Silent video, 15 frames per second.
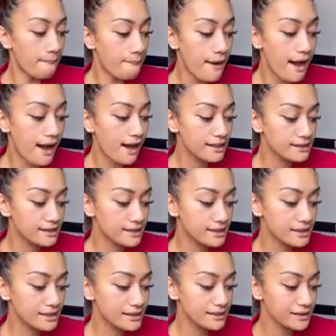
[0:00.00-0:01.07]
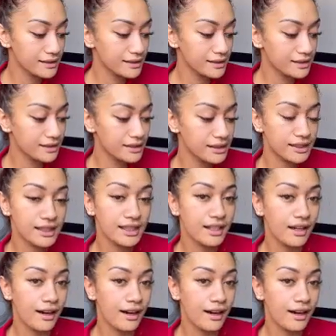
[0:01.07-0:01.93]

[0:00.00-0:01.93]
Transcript: But yeah,